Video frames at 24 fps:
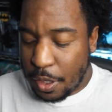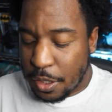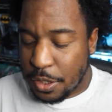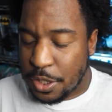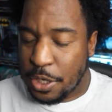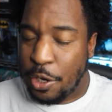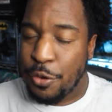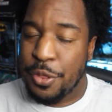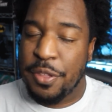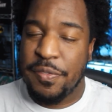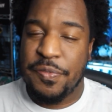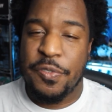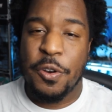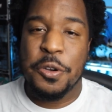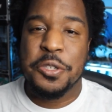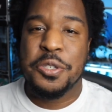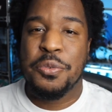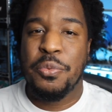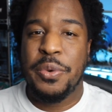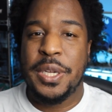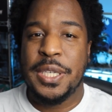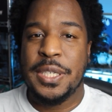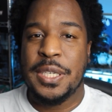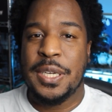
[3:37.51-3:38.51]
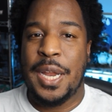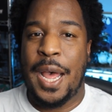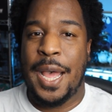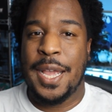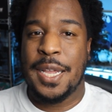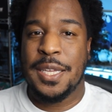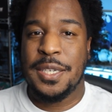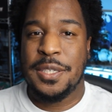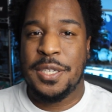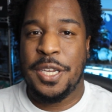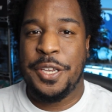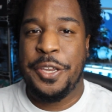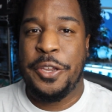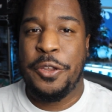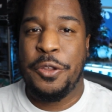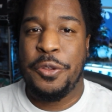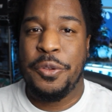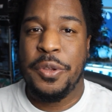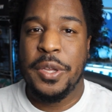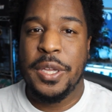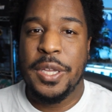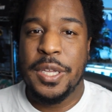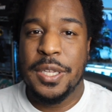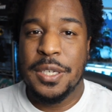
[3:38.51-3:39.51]
So the first reason I
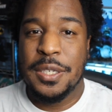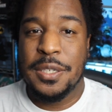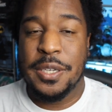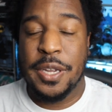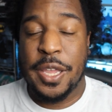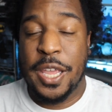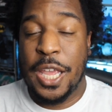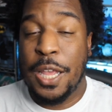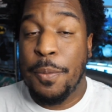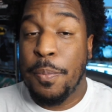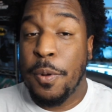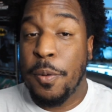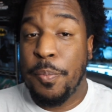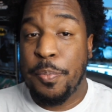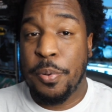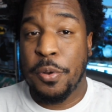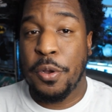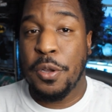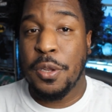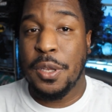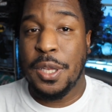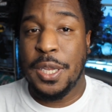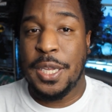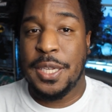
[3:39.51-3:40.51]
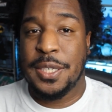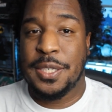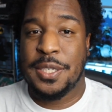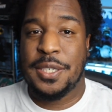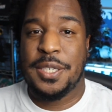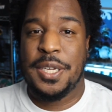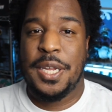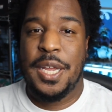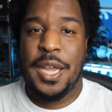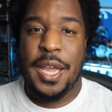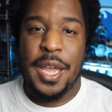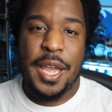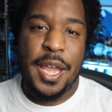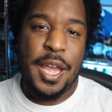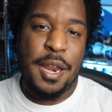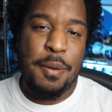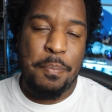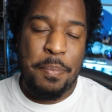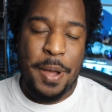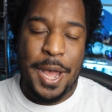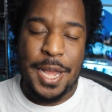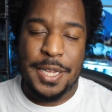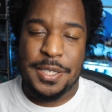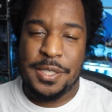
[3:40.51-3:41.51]
continue to keep a pull list
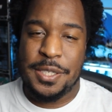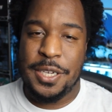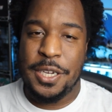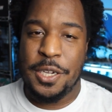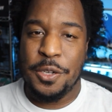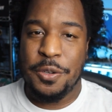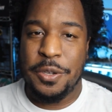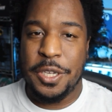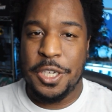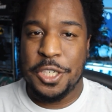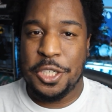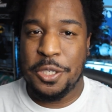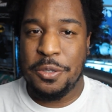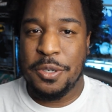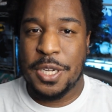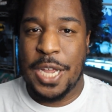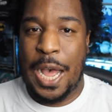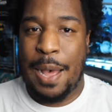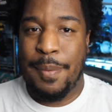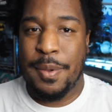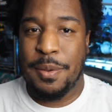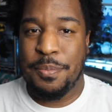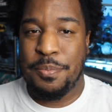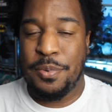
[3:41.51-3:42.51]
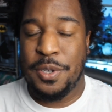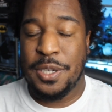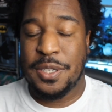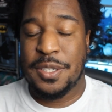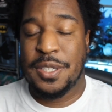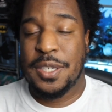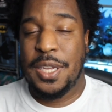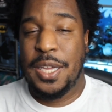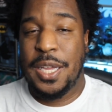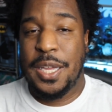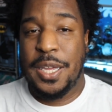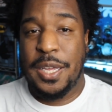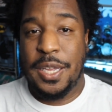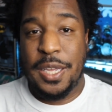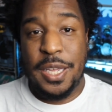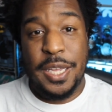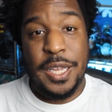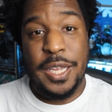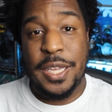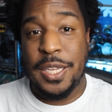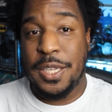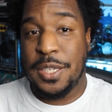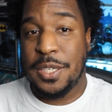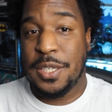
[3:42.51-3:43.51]
and buy single issue comic books
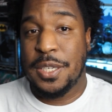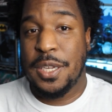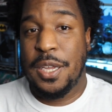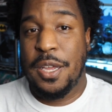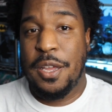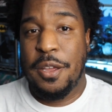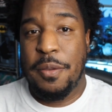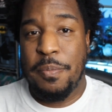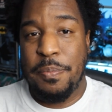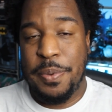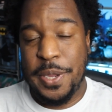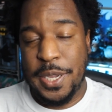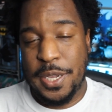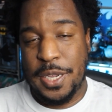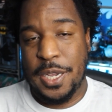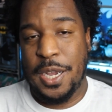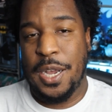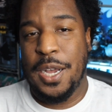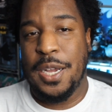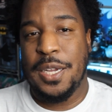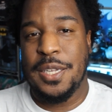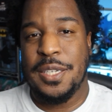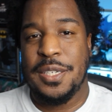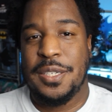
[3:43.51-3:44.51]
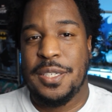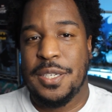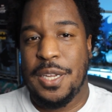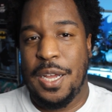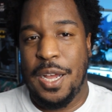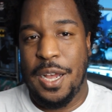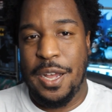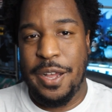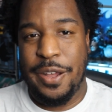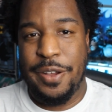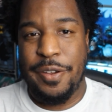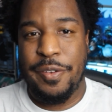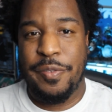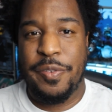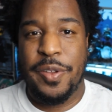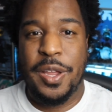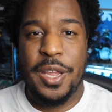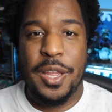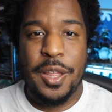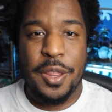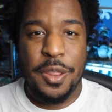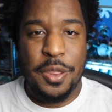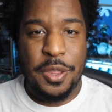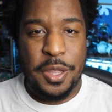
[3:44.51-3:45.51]
is because of
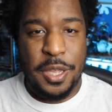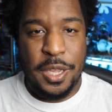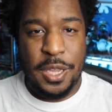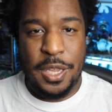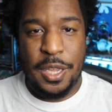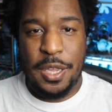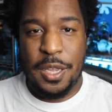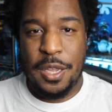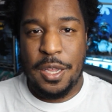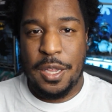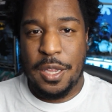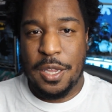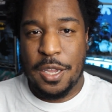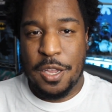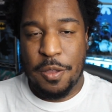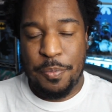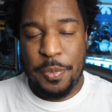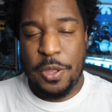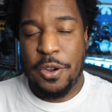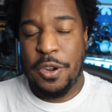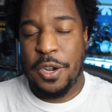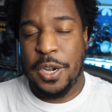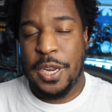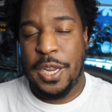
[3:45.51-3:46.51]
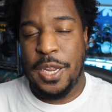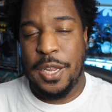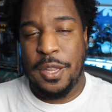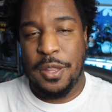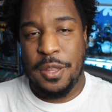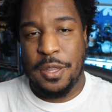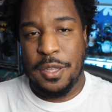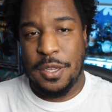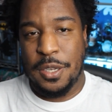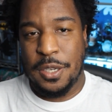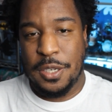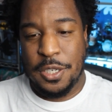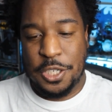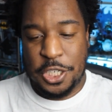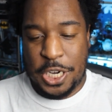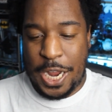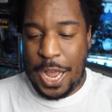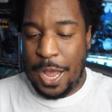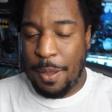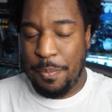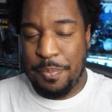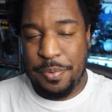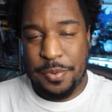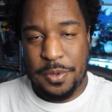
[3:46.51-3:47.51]
the community and the
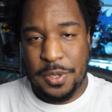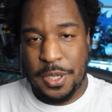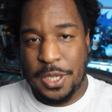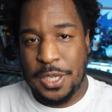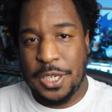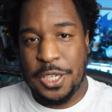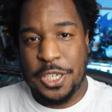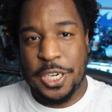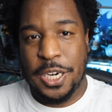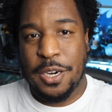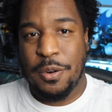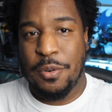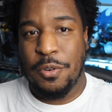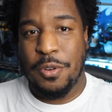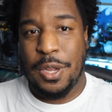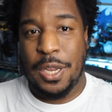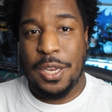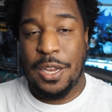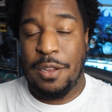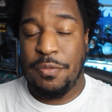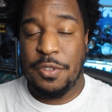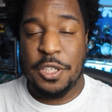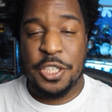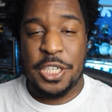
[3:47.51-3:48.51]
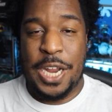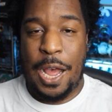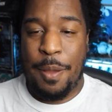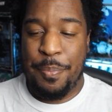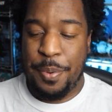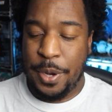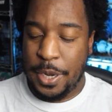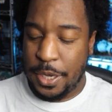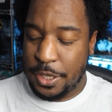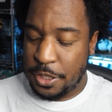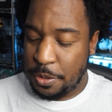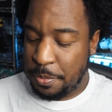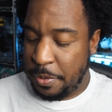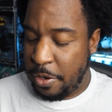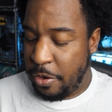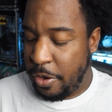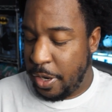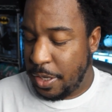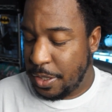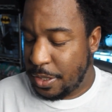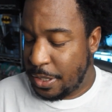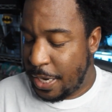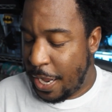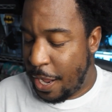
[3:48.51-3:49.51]
shop in general. I love the shopping
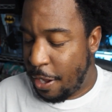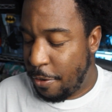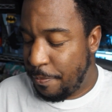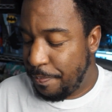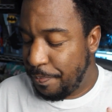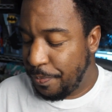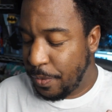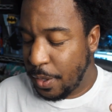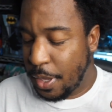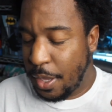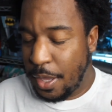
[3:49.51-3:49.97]
experience. Now,